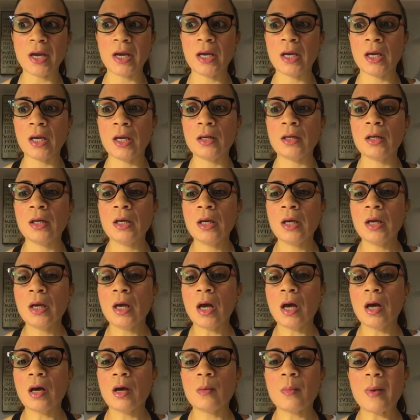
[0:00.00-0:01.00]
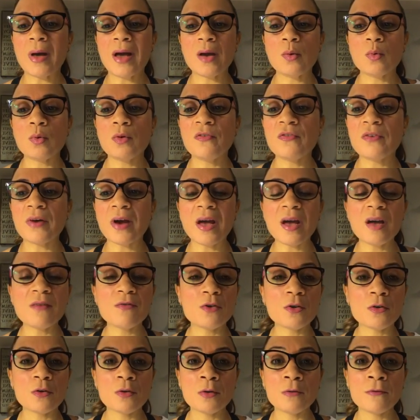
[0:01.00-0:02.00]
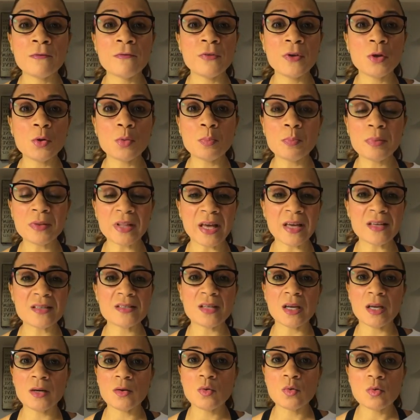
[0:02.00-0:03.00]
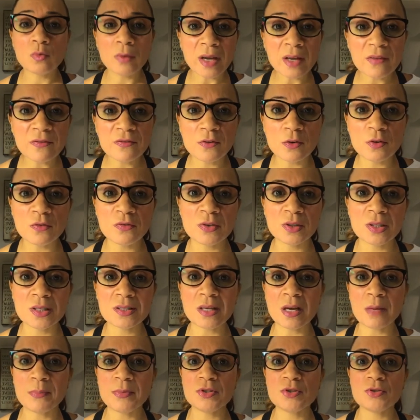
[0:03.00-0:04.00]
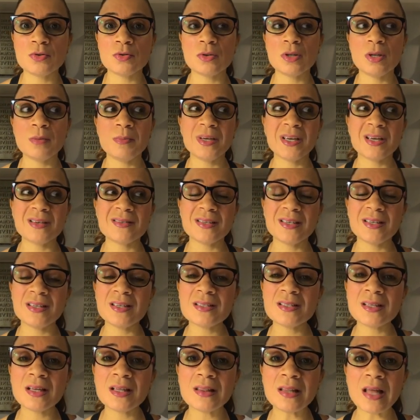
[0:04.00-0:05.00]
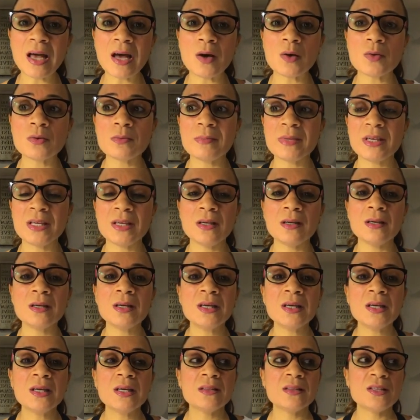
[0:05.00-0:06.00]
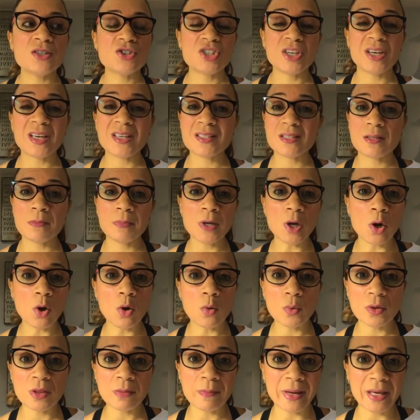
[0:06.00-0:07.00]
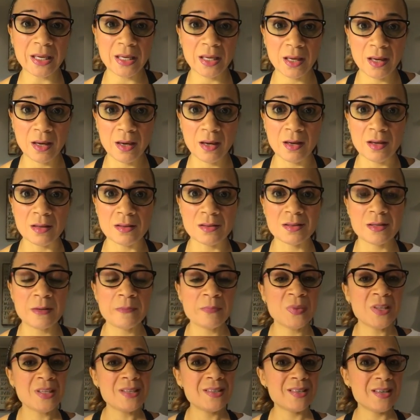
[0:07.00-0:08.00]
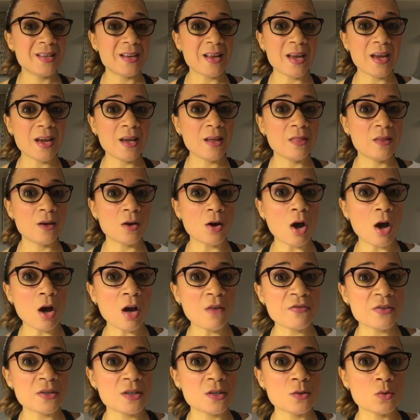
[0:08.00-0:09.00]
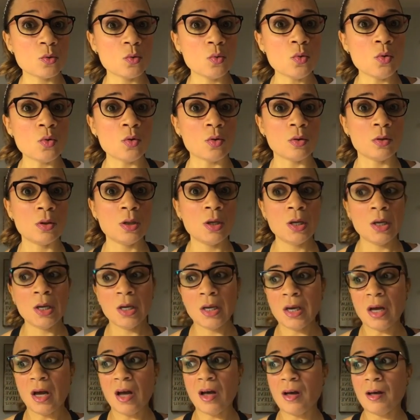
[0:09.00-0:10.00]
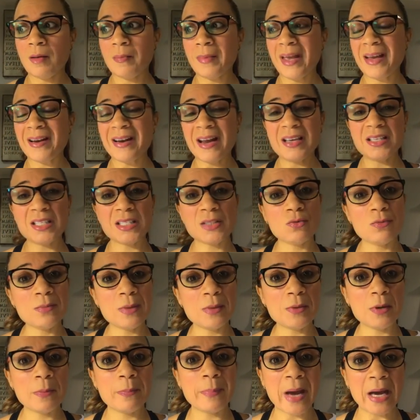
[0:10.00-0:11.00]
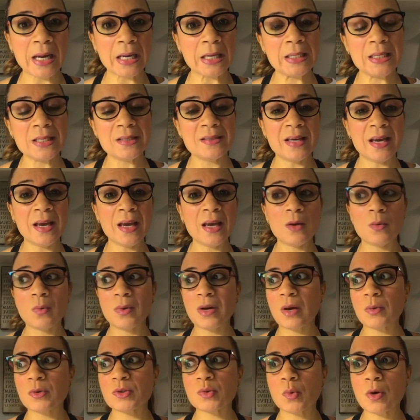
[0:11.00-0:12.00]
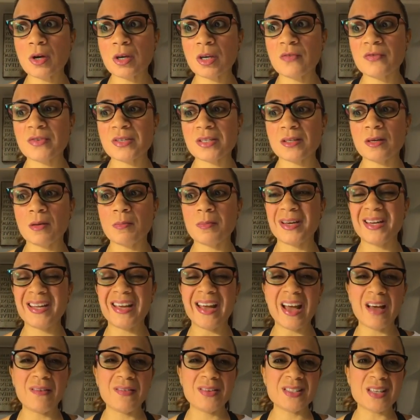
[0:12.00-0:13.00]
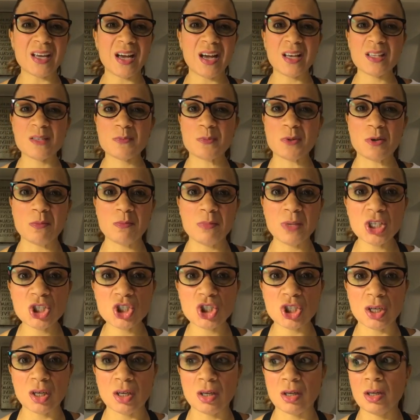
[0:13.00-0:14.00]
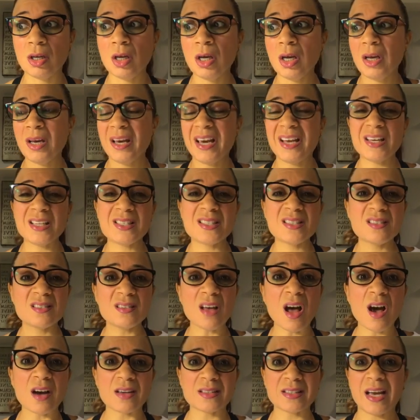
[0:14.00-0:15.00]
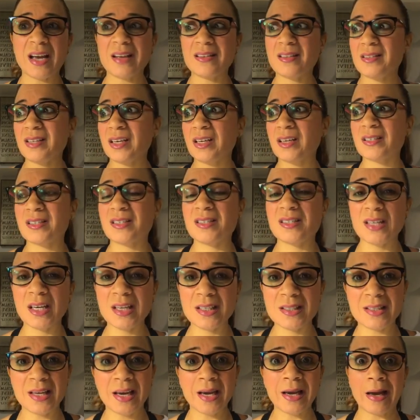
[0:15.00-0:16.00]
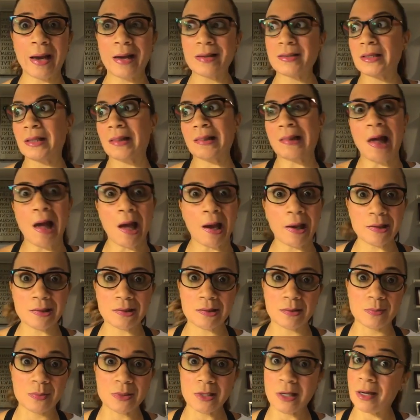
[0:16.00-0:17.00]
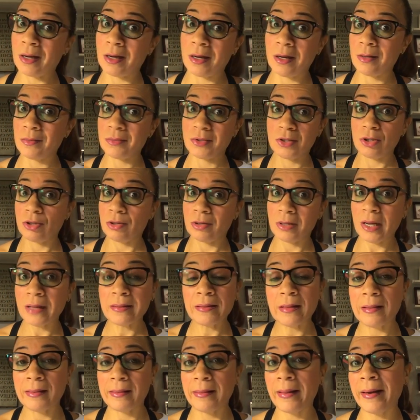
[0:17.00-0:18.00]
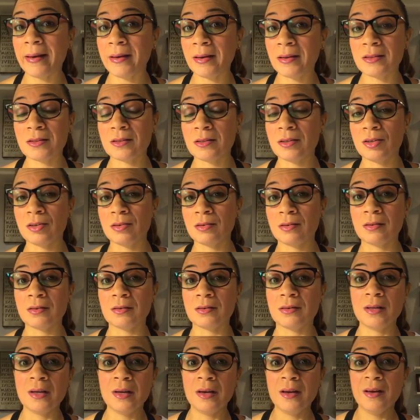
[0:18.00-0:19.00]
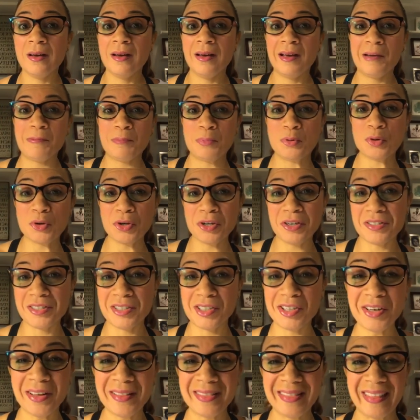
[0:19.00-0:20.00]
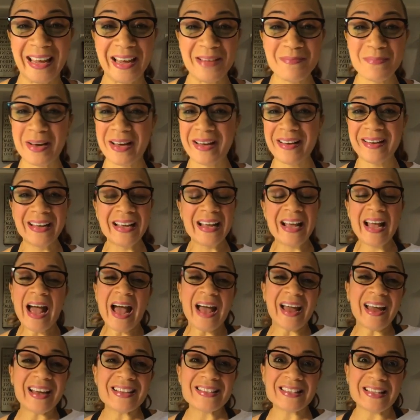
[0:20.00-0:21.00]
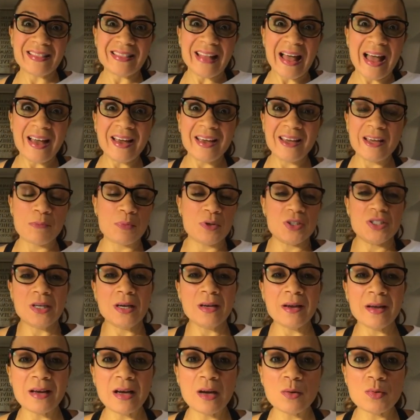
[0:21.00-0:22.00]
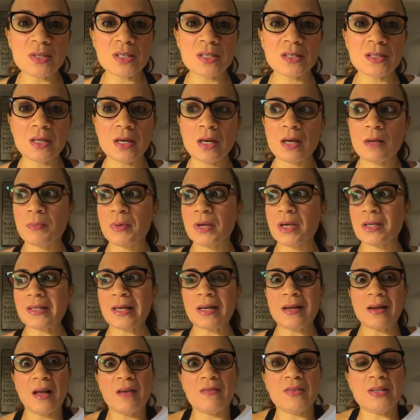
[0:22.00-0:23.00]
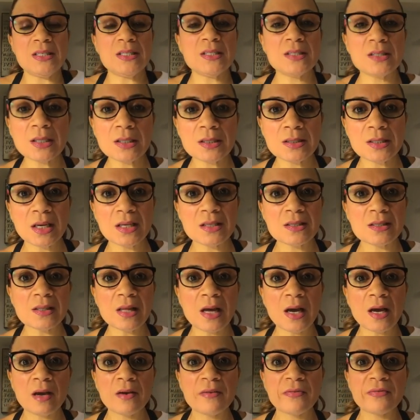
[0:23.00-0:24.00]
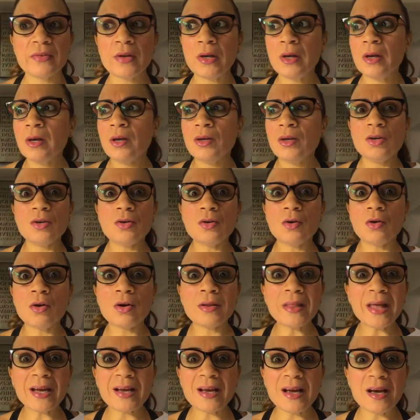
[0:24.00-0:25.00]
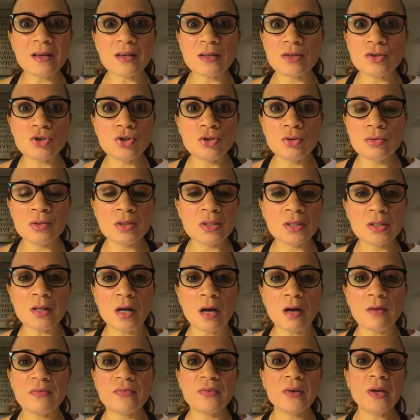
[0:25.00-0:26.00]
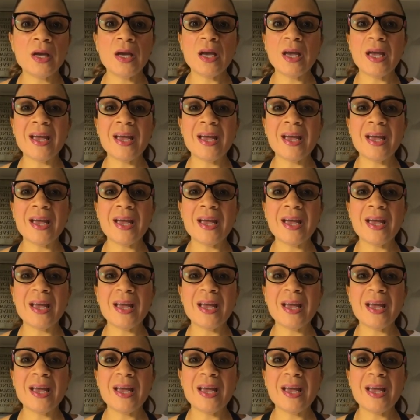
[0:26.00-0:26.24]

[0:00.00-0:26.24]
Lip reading: And I will forever feel blessed and grateful for this opportunity because it has allowed me the chance to be home with my kids. Today, they're off of school. And I just remember back in the day when I was working for somebody, having to ask permission, and it sucked. I had to take a sick day. I had to lie sometimes, not that lying to your employer is a good thing, but I had to lie and pretend like I was sick because I didn't have any sick days left, all that kind of stuff.